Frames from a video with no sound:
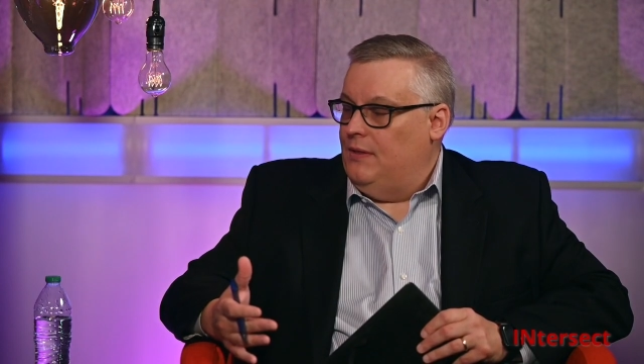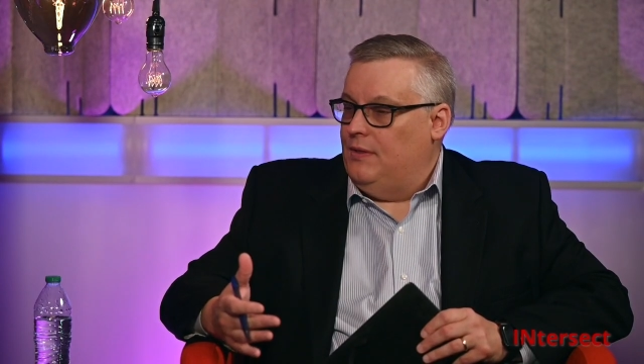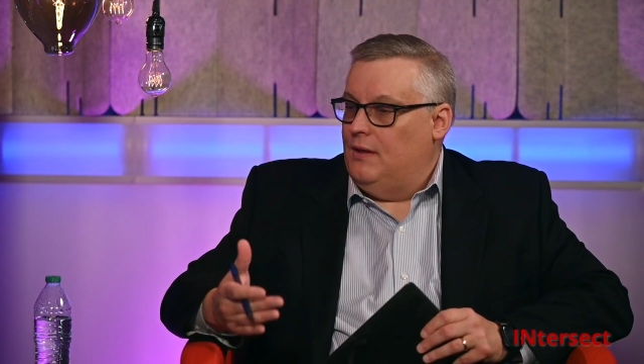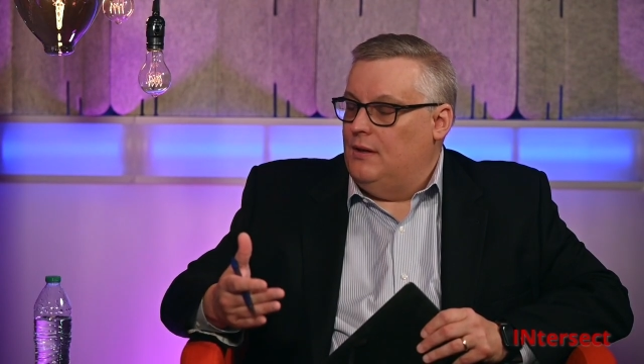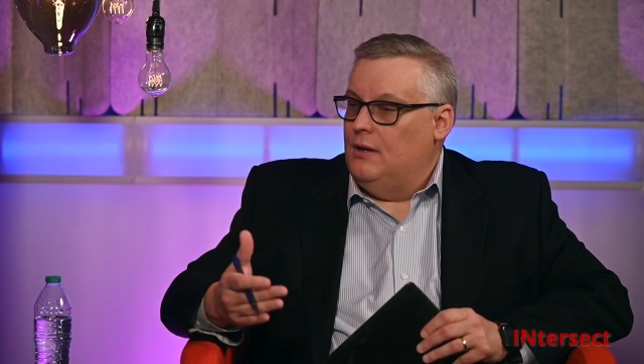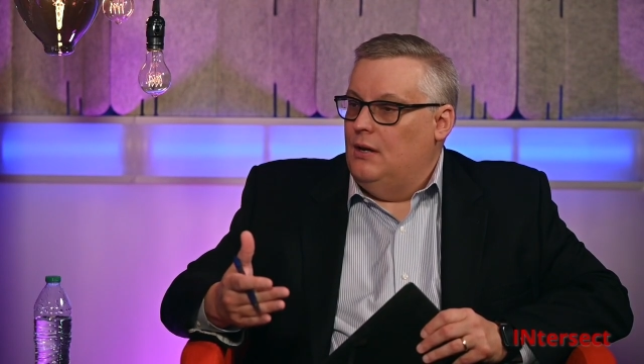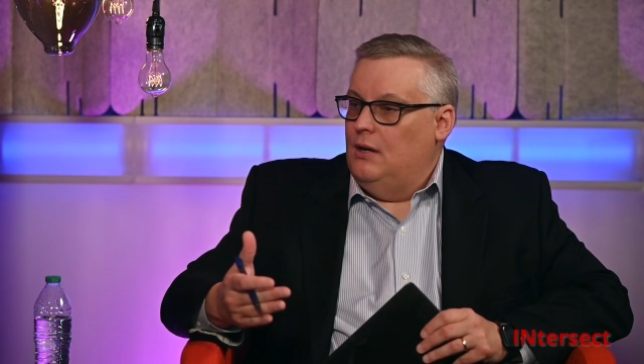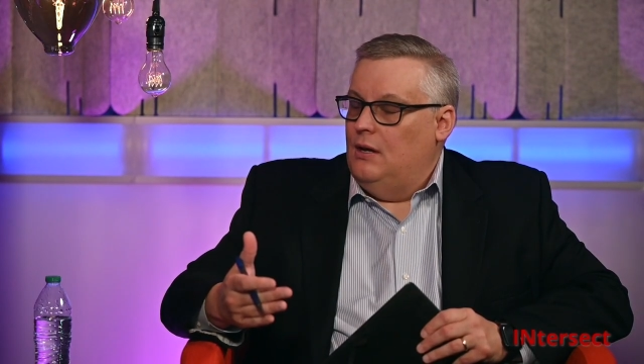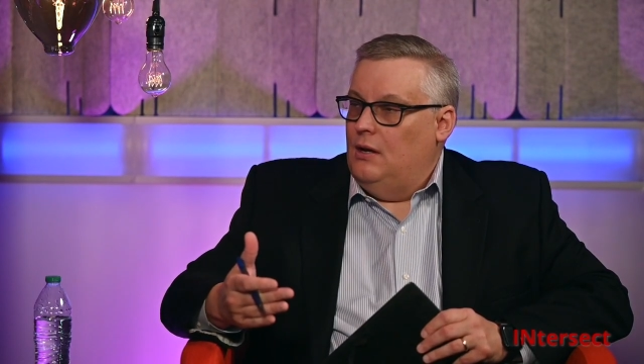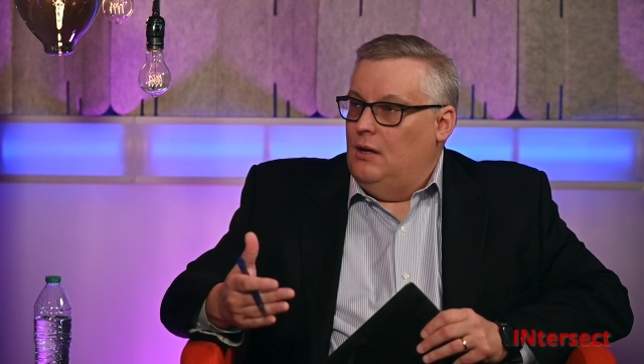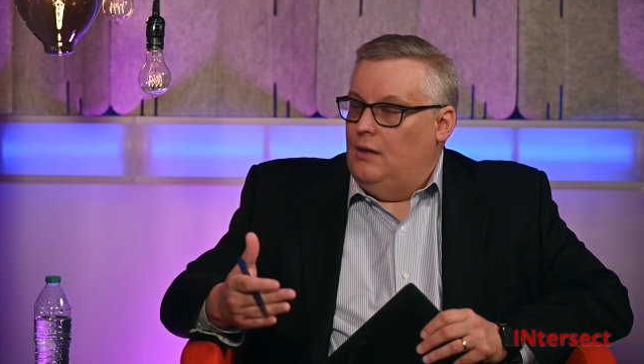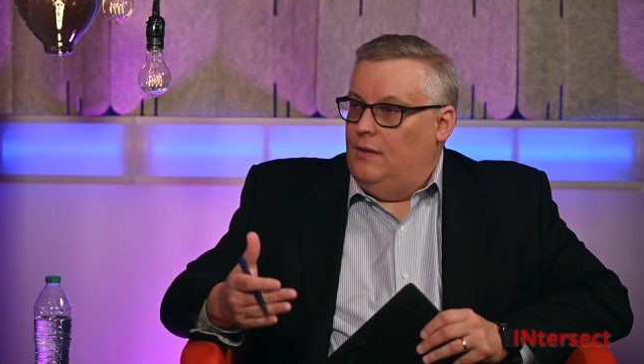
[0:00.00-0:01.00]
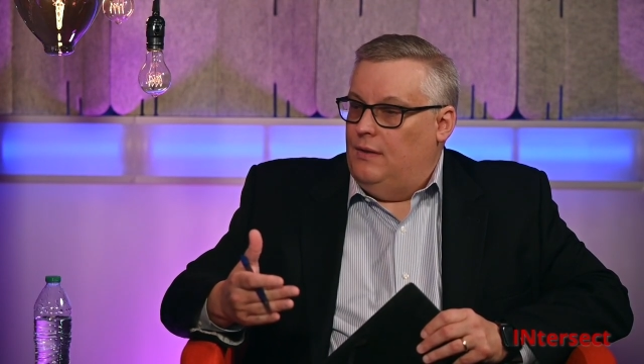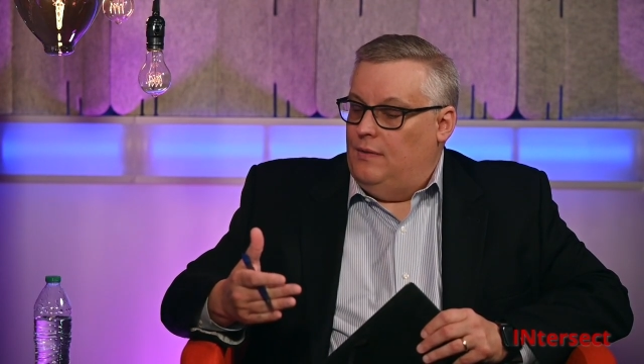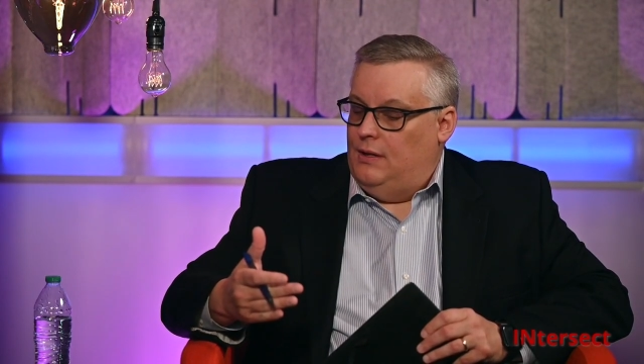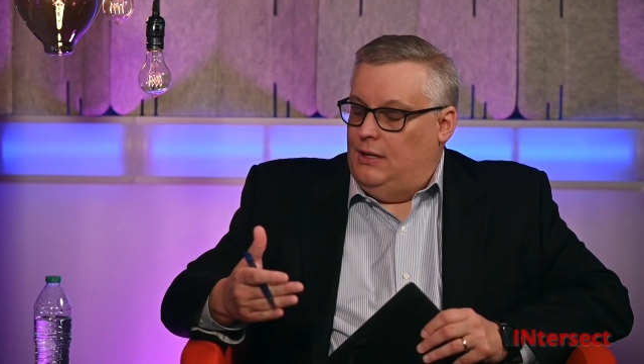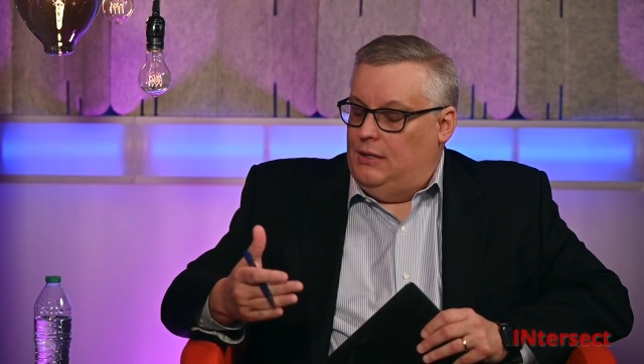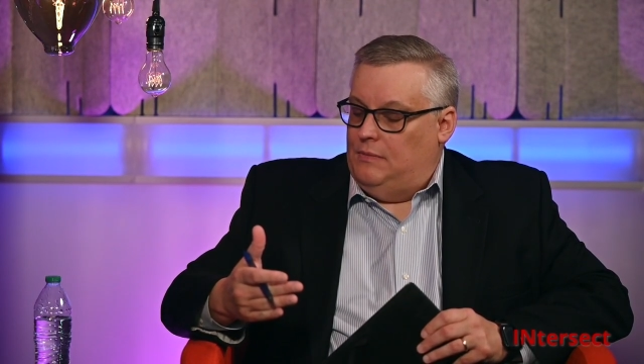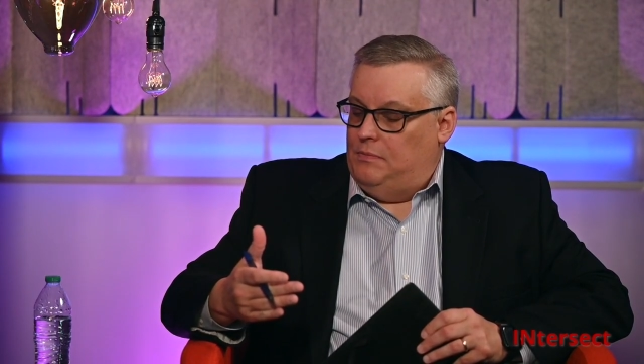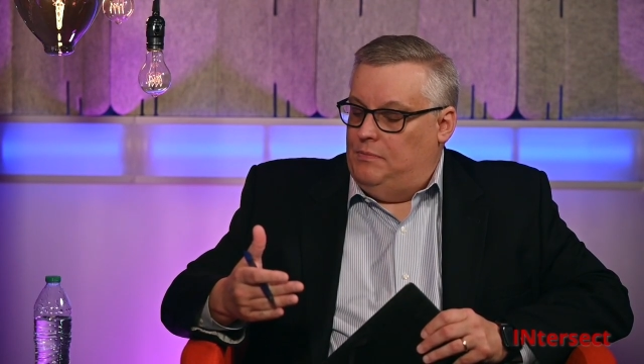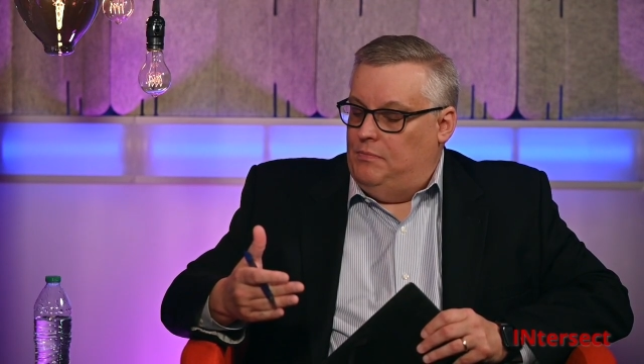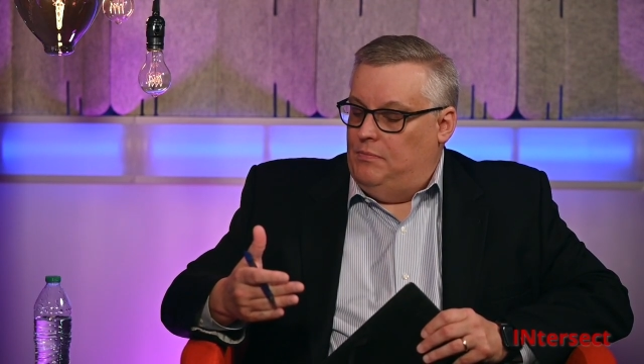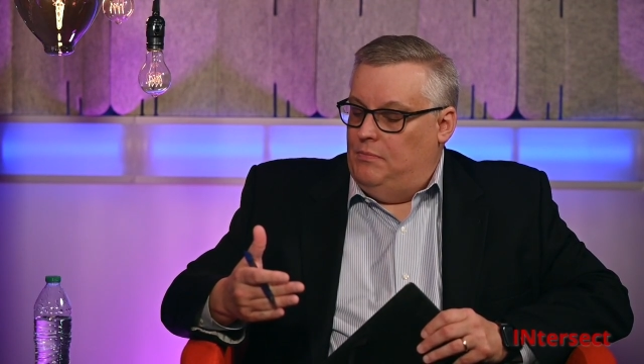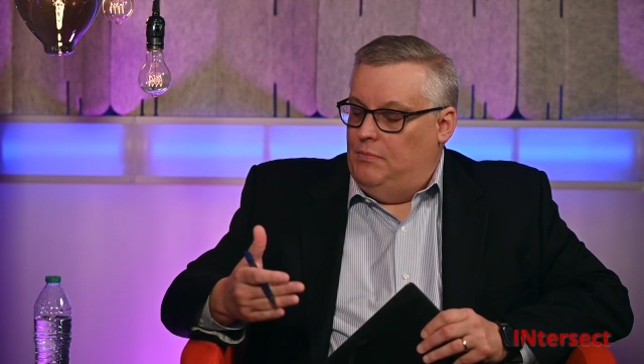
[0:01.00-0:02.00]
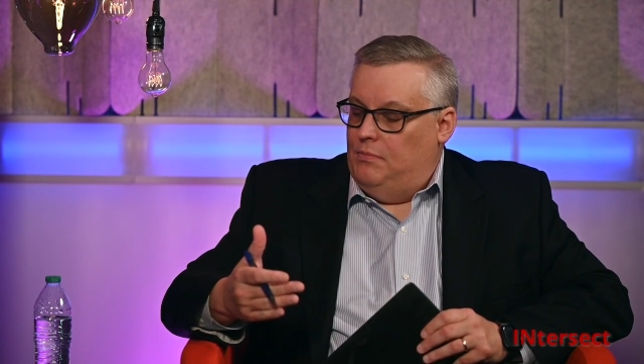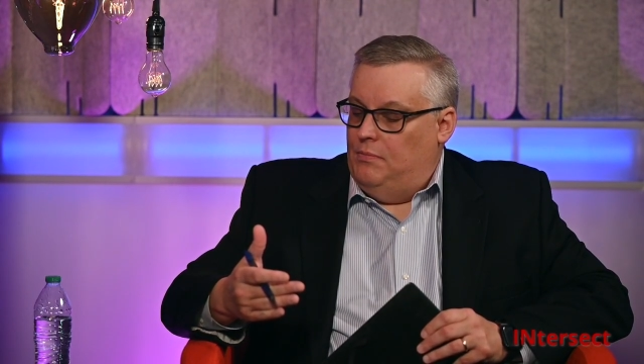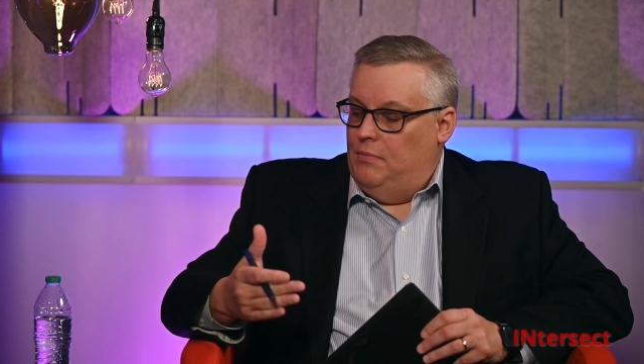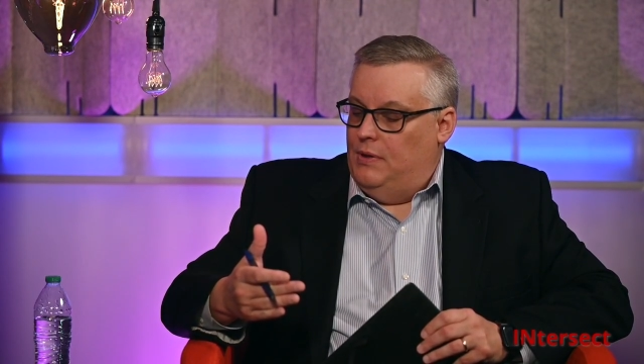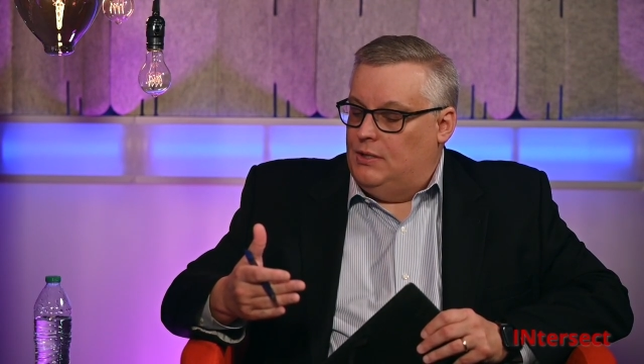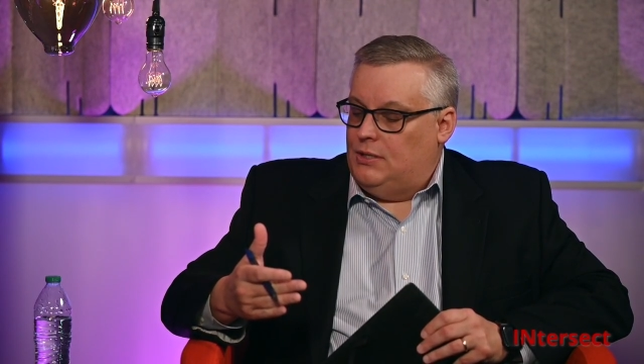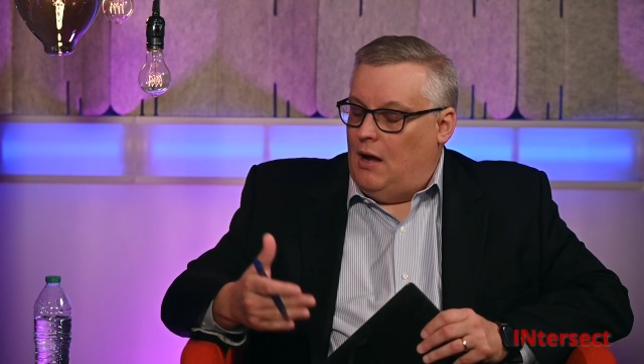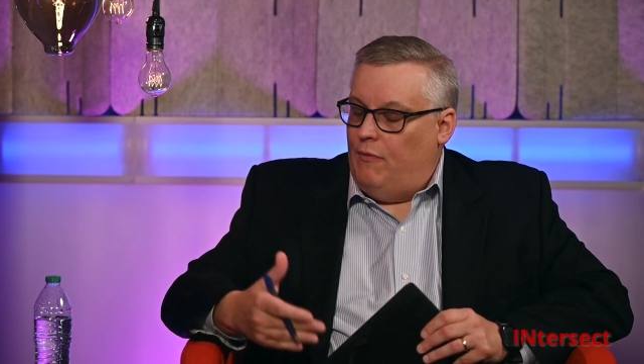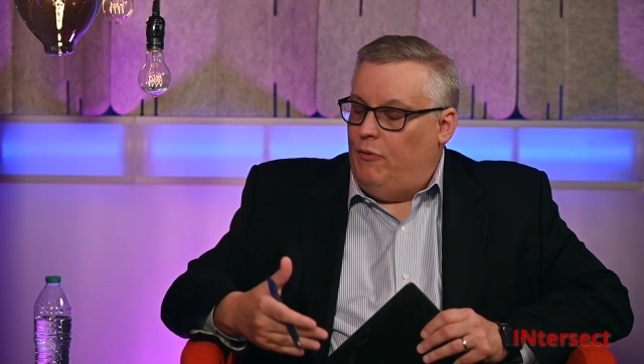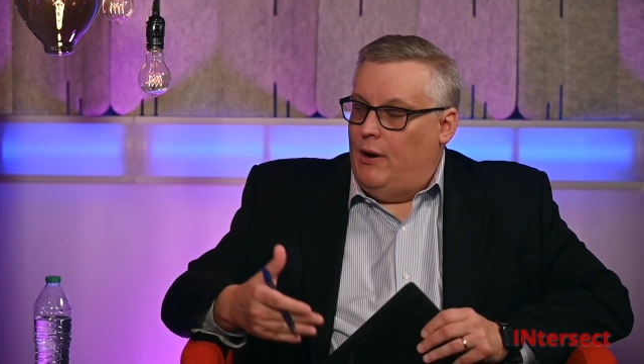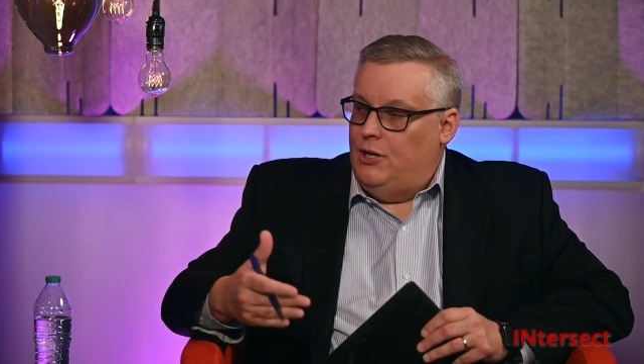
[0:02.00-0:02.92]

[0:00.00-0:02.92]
That the software